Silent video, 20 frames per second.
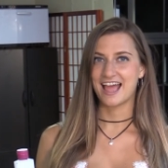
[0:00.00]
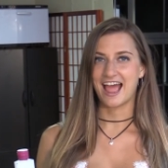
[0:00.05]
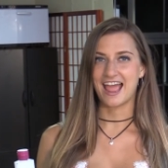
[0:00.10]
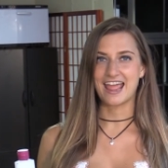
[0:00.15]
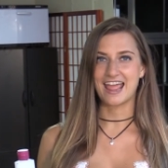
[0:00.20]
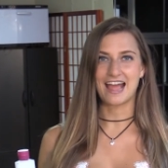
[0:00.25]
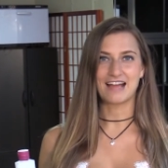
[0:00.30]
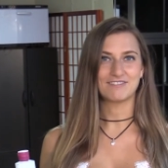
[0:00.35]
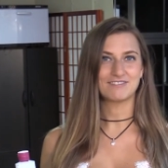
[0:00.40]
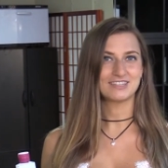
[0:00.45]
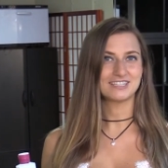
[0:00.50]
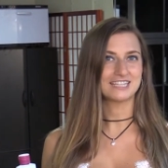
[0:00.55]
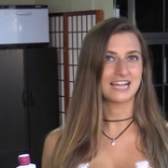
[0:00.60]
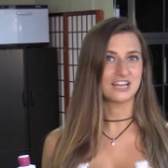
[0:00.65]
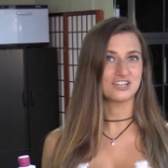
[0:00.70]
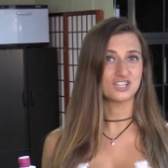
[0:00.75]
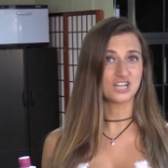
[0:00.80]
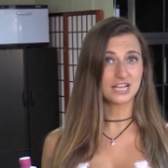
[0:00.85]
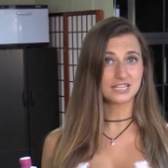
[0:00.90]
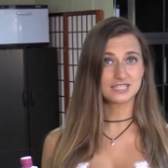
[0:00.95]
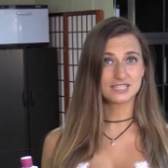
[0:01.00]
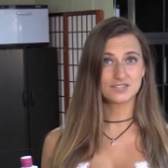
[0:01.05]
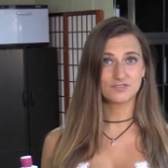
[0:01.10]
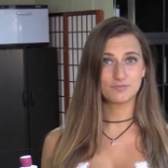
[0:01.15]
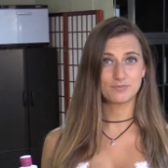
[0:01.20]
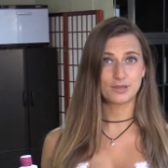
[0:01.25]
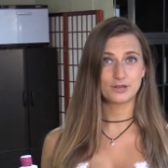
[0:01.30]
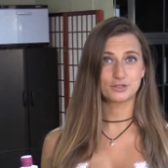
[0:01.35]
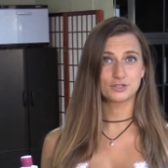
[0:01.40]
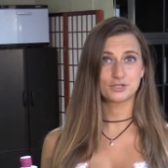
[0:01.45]
I have the
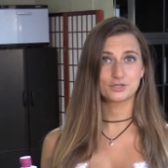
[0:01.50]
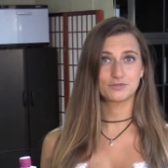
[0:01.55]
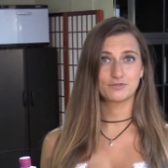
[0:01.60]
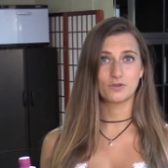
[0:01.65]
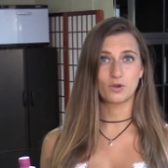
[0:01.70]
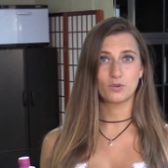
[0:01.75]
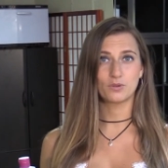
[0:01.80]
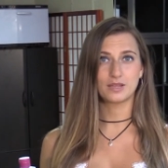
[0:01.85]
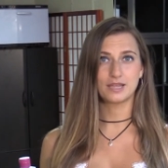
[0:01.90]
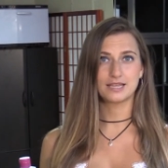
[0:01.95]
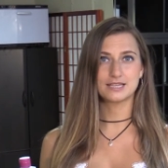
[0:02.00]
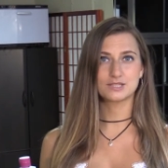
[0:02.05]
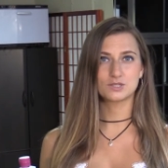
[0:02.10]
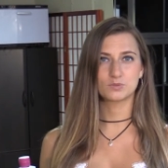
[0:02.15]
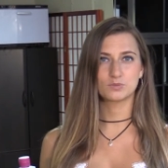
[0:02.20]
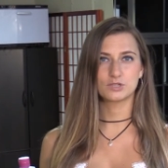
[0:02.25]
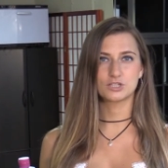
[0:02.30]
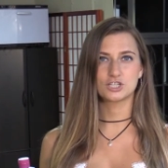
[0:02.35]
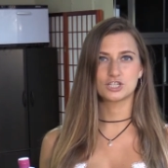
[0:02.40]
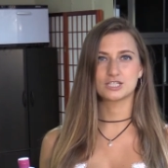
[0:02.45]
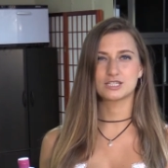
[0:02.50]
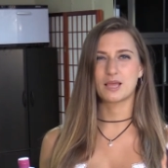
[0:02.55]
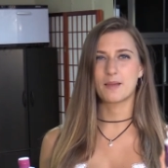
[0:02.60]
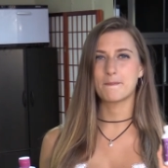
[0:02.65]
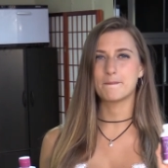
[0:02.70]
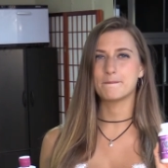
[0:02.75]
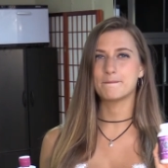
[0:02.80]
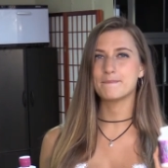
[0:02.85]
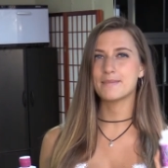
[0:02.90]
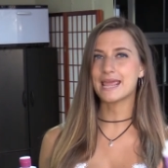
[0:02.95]
Digestive Bitters Focus, which is
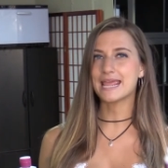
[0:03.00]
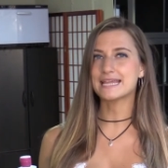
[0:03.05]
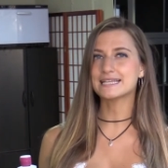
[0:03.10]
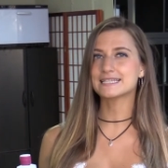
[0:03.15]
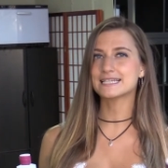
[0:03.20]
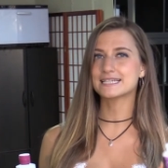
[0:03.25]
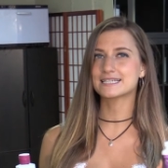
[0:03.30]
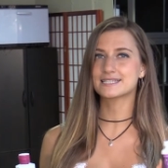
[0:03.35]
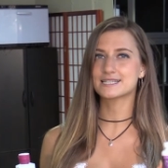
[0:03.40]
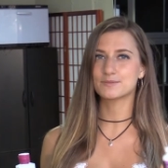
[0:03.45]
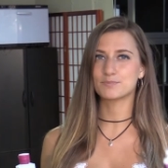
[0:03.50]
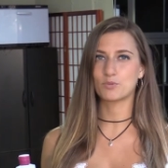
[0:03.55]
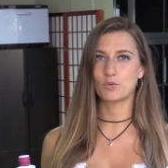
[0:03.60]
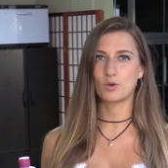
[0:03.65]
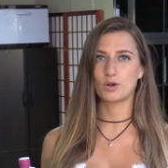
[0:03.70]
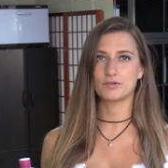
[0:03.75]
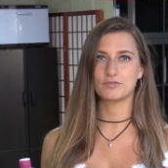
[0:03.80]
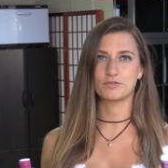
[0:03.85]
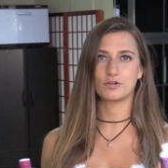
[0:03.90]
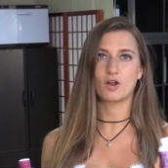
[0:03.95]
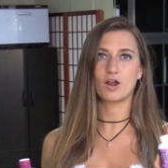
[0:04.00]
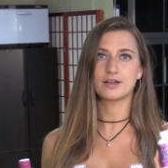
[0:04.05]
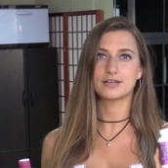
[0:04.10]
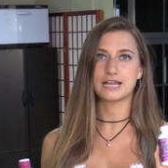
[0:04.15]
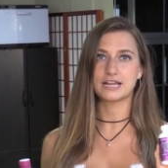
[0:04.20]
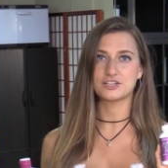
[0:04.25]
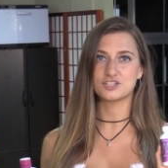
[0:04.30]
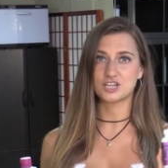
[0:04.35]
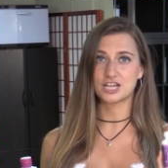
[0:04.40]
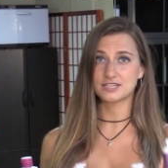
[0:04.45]
amazing support for our
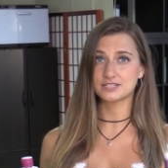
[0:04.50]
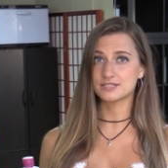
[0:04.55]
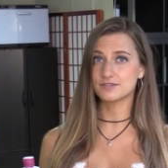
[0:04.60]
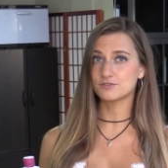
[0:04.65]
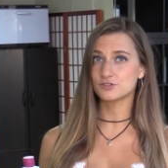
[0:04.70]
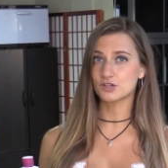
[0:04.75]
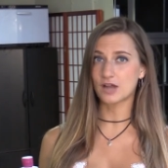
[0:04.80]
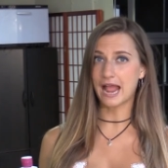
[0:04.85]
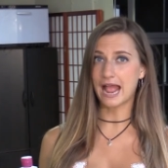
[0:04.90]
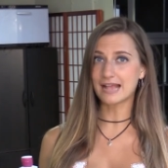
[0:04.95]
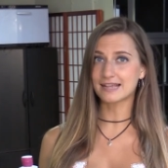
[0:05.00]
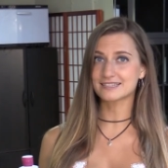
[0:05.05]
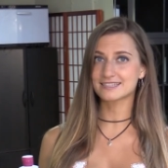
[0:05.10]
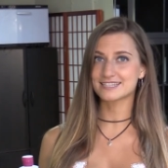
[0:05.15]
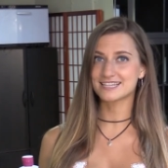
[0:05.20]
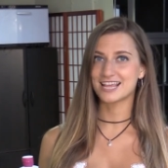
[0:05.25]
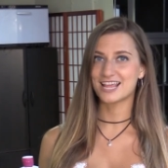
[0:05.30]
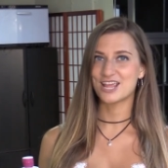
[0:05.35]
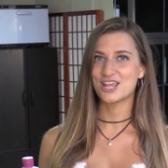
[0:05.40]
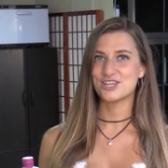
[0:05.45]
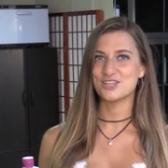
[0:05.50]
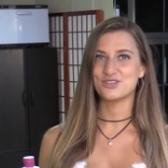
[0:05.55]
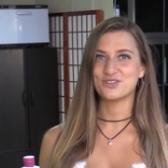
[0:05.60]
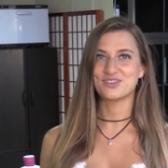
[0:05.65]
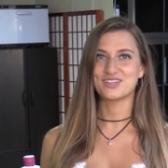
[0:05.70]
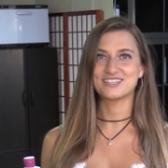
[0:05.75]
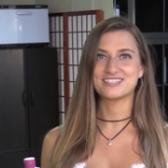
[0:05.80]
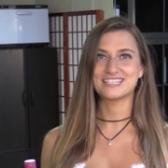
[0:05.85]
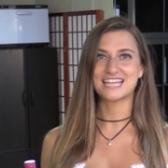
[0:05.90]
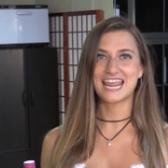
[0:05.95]
digestive tracts. You
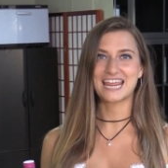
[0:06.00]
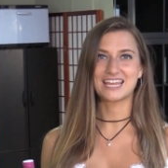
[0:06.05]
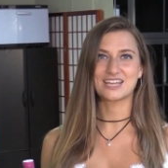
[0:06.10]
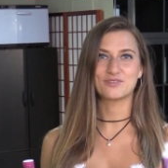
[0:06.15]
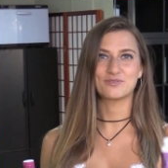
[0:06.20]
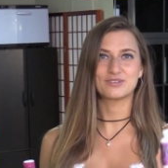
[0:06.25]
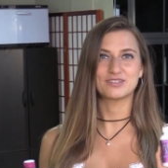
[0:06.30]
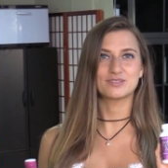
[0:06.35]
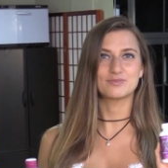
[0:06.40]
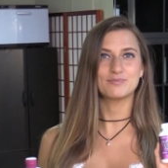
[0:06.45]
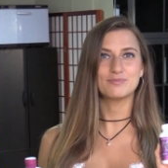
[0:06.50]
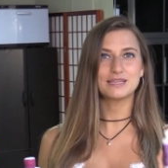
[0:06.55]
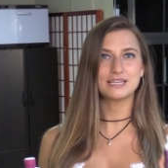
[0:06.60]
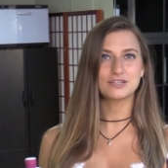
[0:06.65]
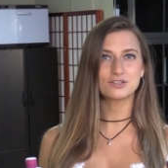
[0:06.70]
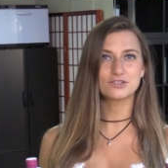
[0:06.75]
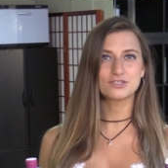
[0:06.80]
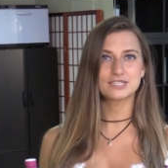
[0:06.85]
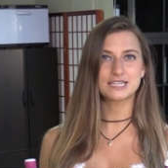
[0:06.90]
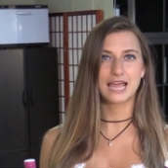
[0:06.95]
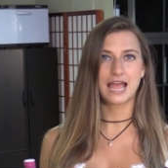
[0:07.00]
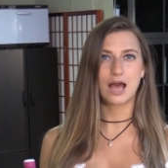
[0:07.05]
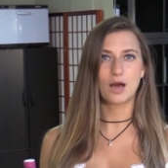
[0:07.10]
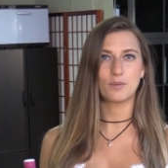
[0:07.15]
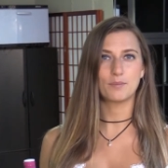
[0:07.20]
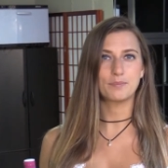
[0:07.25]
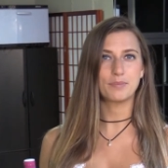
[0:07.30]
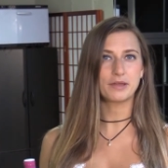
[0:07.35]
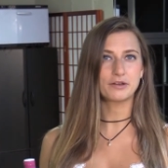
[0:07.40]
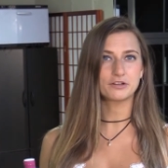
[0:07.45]
can take it with meals to
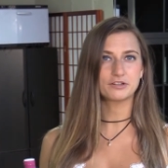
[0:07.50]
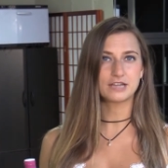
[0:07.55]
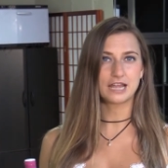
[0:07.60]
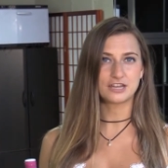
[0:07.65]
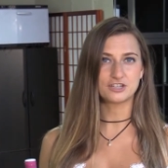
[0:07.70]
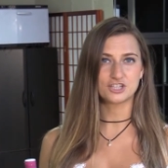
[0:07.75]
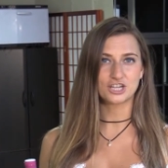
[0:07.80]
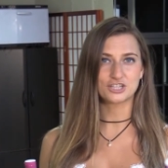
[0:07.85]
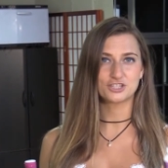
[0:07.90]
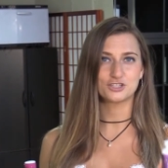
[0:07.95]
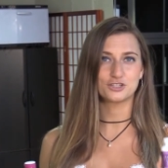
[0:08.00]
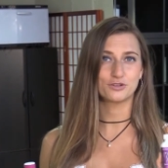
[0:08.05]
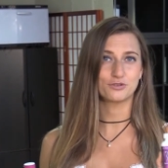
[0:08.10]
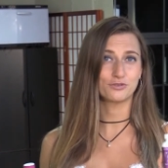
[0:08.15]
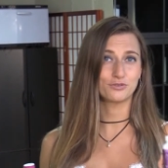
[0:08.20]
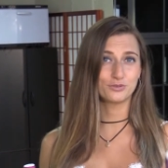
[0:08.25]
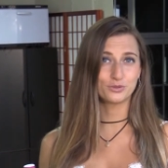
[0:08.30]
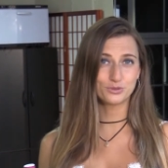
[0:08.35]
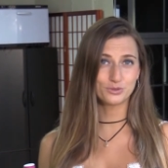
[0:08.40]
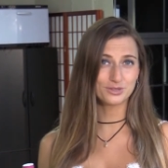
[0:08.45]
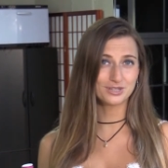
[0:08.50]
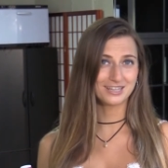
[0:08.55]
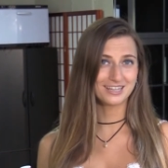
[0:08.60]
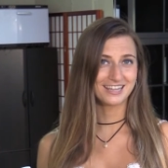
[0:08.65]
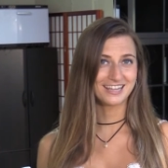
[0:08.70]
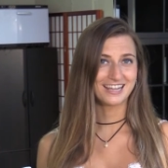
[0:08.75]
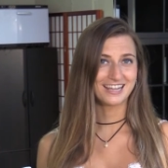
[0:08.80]
help better digest your food